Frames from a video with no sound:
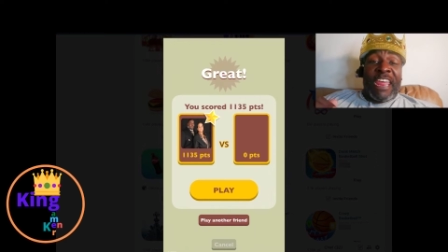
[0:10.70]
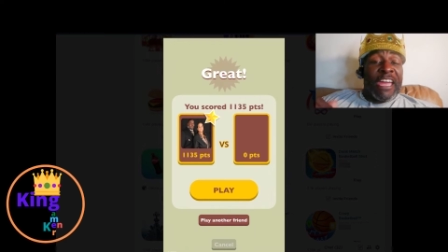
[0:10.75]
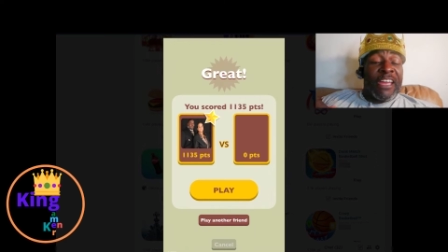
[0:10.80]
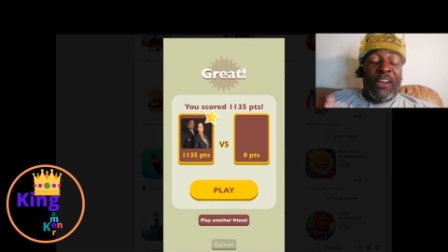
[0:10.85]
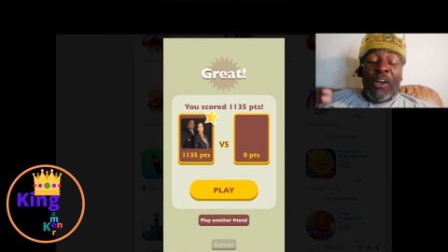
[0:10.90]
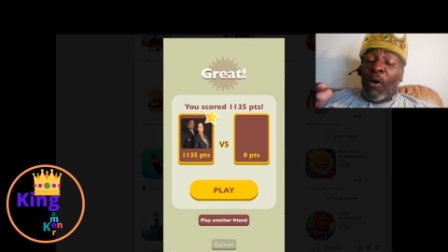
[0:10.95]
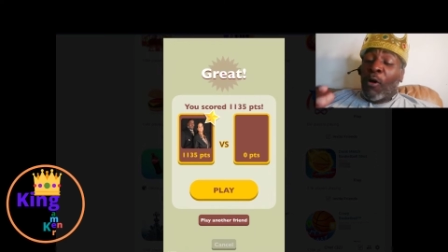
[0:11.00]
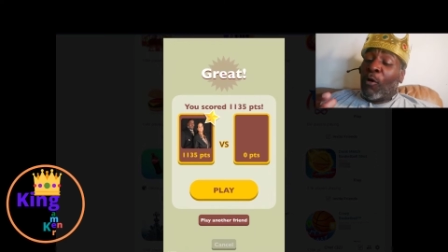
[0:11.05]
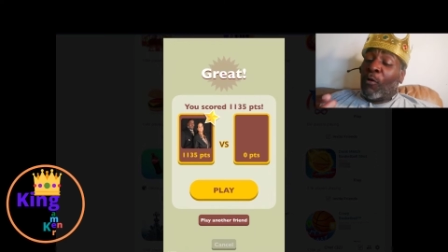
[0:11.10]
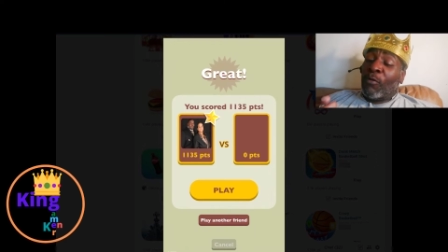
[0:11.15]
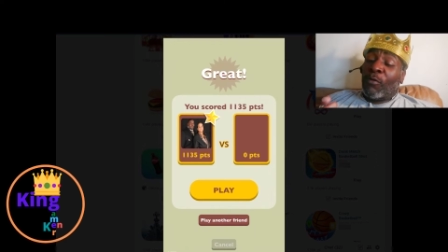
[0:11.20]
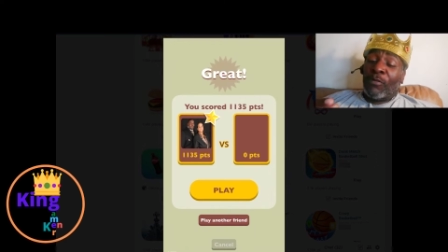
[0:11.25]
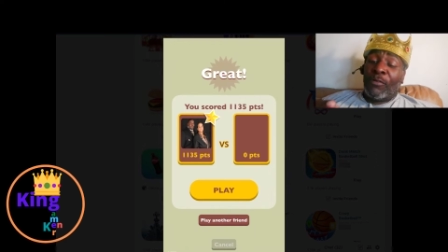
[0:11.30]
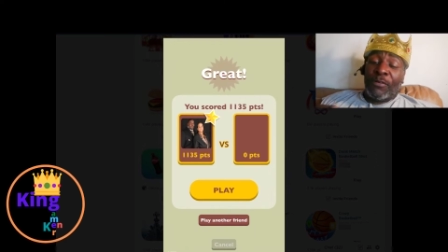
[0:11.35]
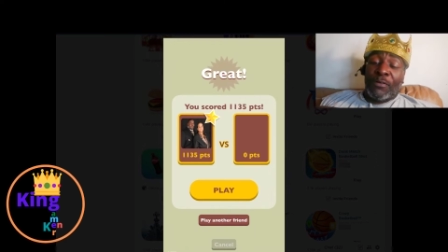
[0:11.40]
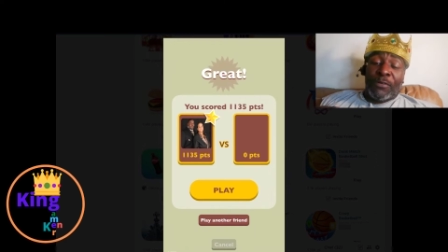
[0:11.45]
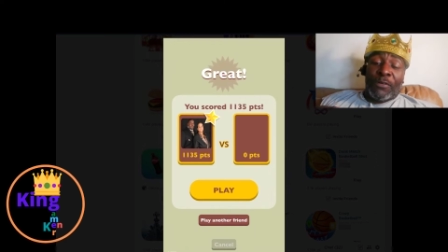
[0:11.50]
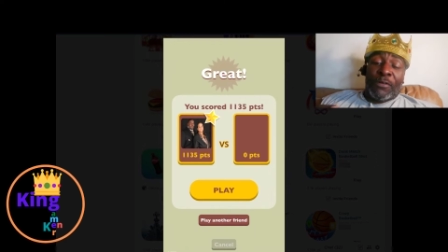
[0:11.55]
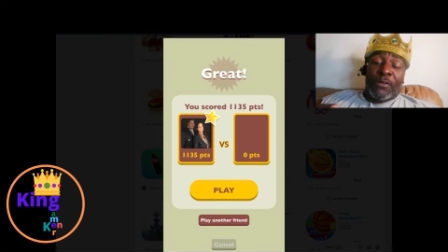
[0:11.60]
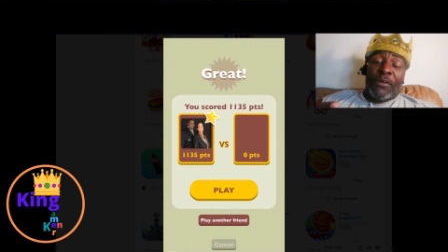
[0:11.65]
I go,
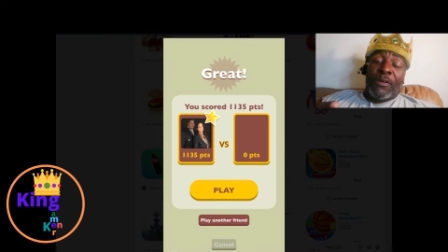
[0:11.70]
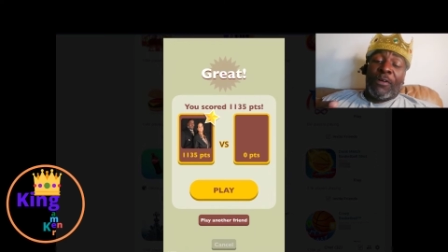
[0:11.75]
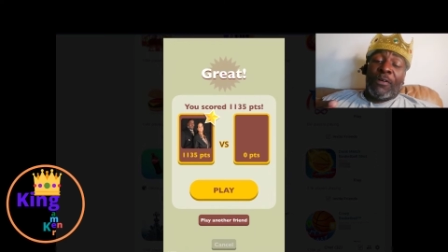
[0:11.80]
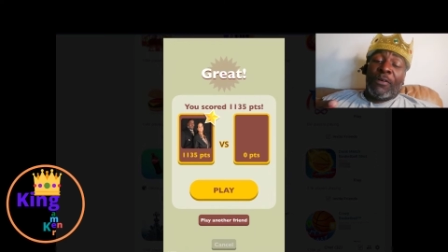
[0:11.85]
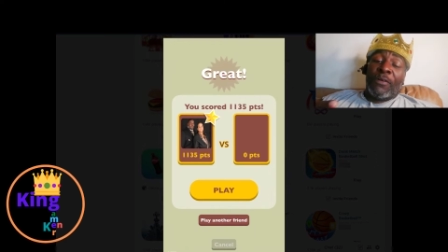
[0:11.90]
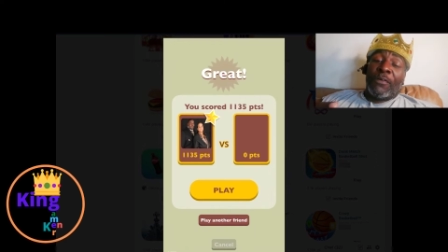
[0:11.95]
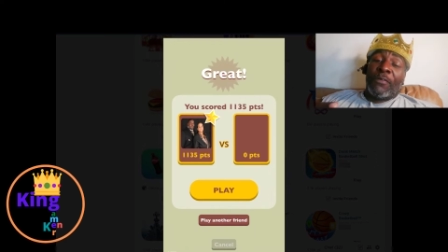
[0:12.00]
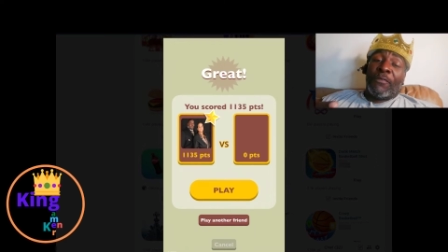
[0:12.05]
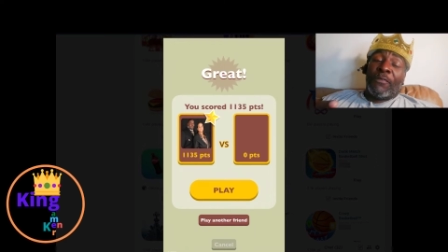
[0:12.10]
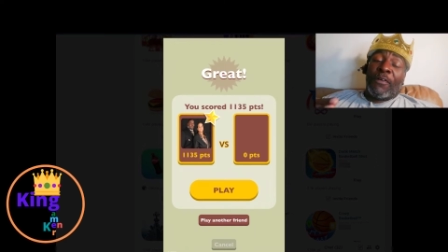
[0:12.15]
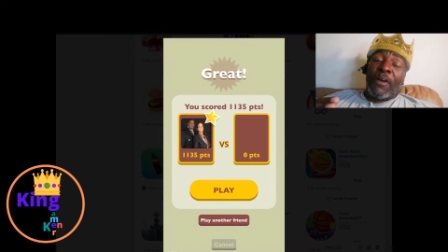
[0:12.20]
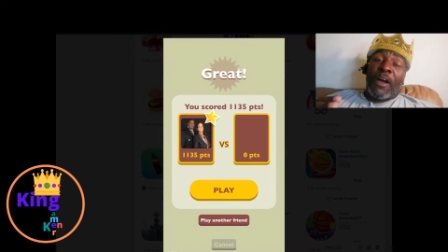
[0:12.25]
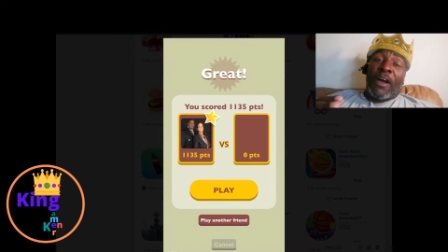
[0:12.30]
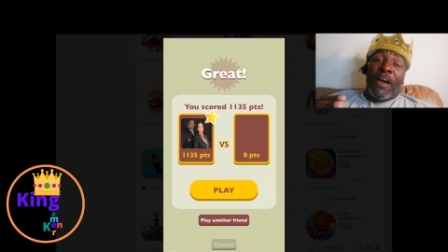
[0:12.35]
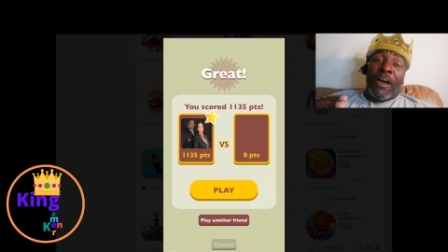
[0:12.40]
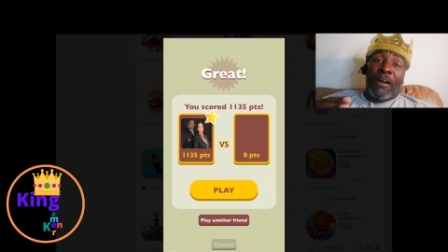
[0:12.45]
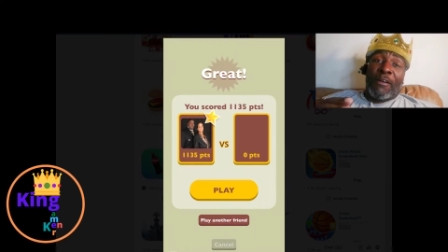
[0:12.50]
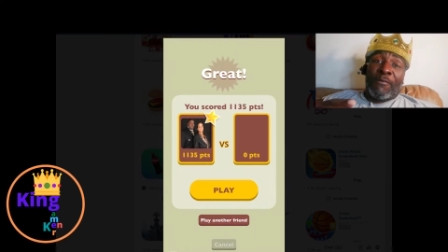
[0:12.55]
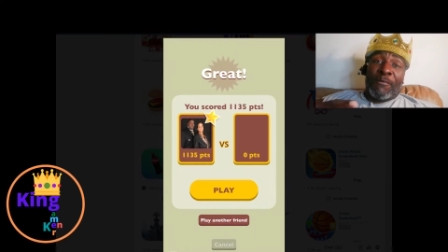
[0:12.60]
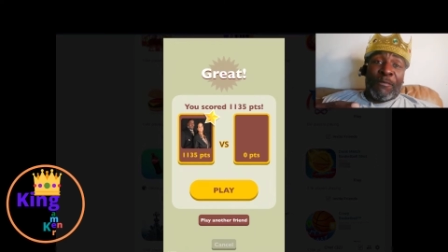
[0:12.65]

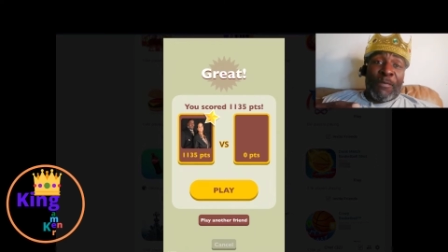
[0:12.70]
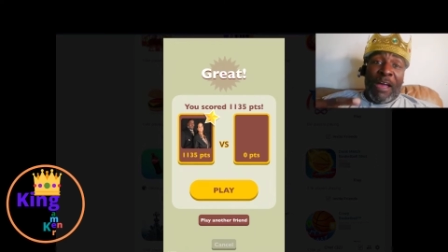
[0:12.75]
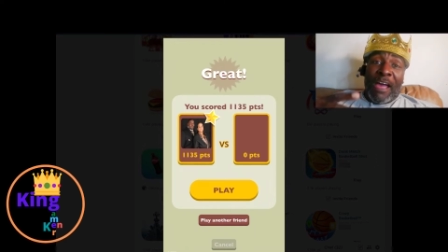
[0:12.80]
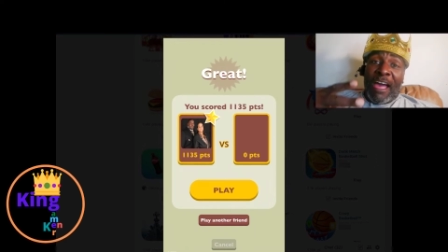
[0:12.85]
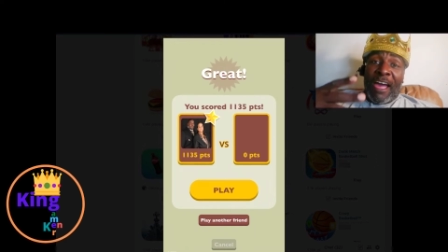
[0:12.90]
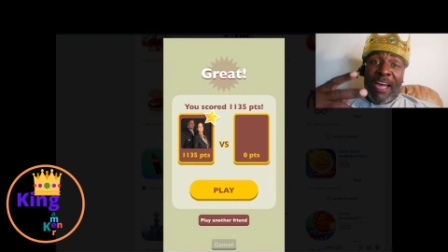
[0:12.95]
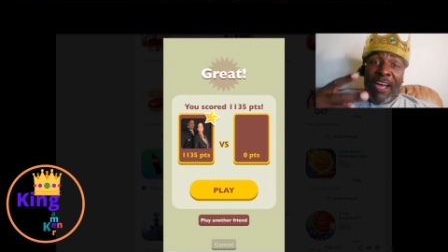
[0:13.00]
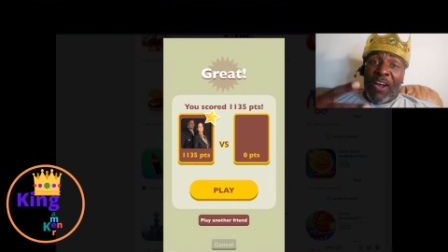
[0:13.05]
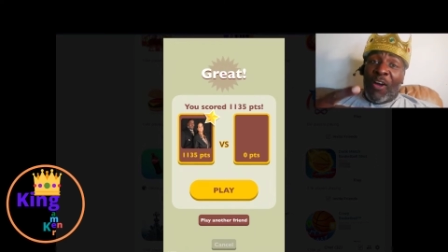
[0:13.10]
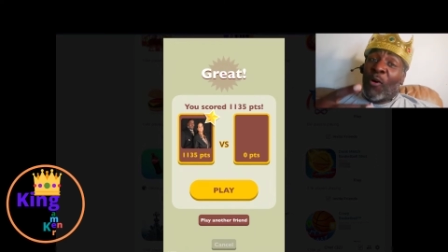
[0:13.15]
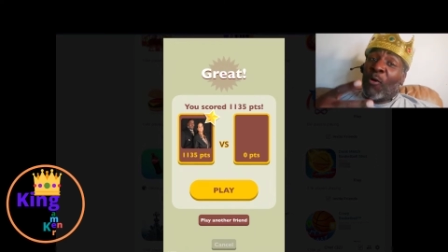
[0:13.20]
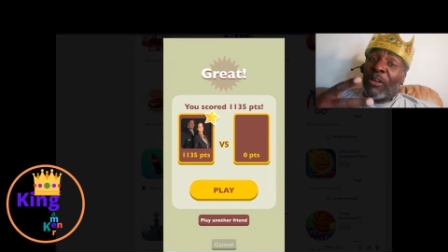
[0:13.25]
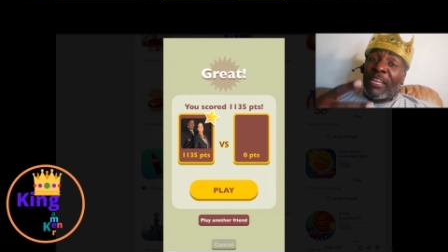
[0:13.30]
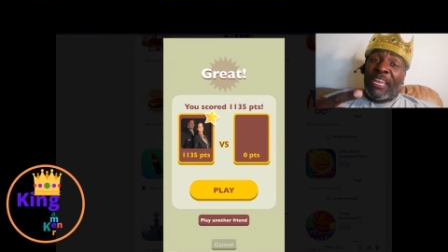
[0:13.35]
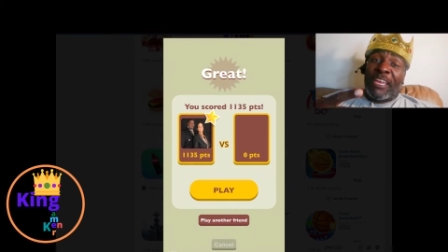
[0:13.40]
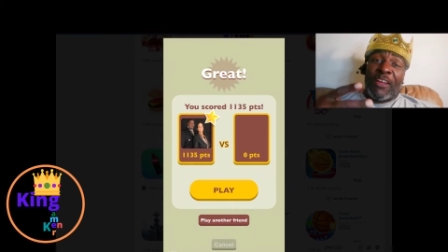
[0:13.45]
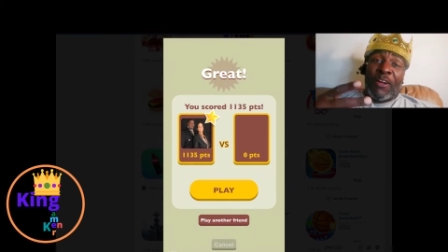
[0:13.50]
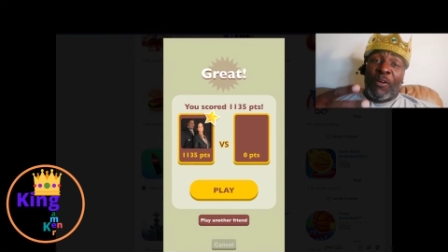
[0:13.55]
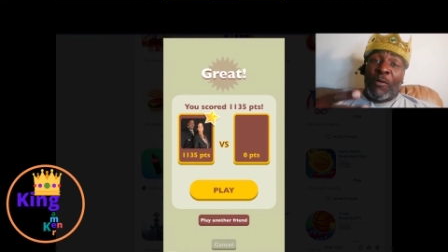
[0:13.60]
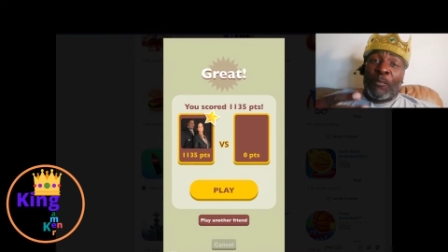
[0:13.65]
I
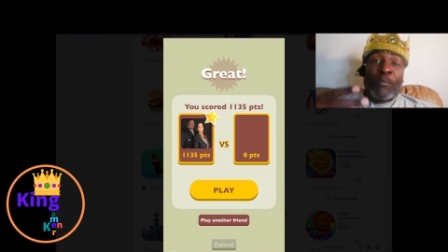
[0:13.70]
only